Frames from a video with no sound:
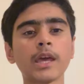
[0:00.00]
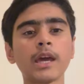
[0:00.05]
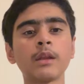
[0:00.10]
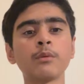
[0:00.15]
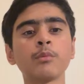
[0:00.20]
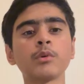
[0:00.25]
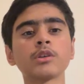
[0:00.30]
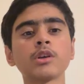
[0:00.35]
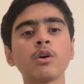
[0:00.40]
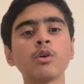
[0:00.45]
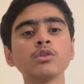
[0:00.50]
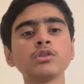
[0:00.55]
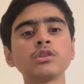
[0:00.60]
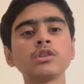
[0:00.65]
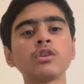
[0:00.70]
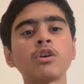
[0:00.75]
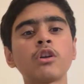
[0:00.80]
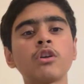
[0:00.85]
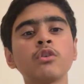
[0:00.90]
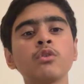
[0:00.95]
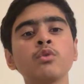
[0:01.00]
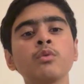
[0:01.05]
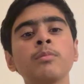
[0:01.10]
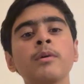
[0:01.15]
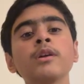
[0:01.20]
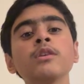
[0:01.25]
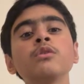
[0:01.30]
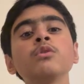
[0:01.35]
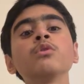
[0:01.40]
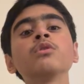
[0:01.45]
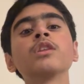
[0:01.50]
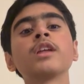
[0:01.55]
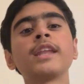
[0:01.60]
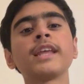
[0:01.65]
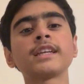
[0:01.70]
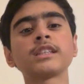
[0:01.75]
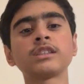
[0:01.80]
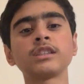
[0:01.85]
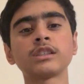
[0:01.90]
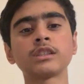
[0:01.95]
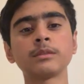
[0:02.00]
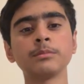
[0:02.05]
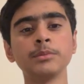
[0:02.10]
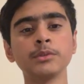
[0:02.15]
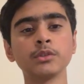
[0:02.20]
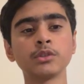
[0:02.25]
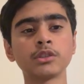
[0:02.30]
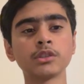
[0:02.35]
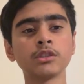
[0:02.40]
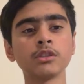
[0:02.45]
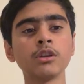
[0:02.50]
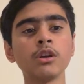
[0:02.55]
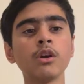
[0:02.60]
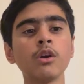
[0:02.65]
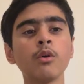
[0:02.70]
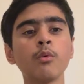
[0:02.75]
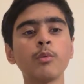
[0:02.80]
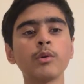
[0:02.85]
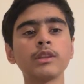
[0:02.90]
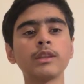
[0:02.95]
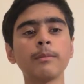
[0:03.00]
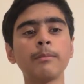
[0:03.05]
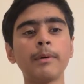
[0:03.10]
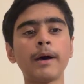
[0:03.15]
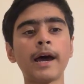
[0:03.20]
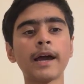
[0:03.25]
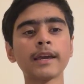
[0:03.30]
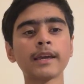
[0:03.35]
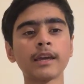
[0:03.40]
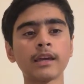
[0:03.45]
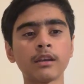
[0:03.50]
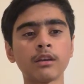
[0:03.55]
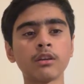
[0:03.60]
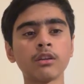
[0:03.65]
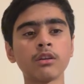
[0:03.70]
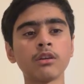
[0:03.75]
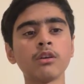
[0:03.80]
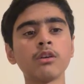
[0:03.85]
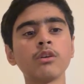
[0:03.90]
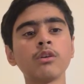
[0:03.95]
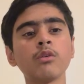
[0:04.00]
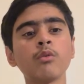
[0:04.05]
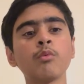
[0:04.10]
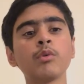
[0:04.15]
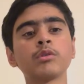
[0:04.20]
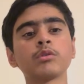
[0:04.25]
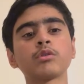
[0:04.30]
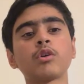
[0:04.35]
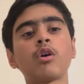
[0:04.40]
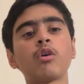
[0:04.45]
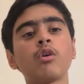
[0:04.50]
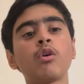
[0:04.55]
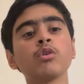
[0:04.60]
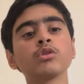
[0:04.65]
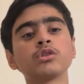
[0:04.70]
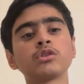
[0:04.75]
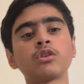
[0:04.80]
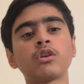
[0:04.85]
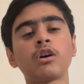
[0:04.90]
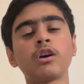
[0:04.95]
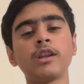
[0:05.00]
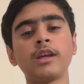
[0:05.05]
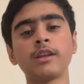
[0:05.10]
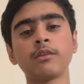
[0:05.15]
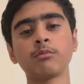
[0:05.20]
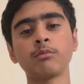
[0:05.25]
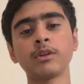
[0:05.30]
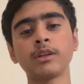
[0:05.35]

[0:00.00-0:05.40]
and was hosted on an Ubuntu Linux distribution with the back end, which was hosted on with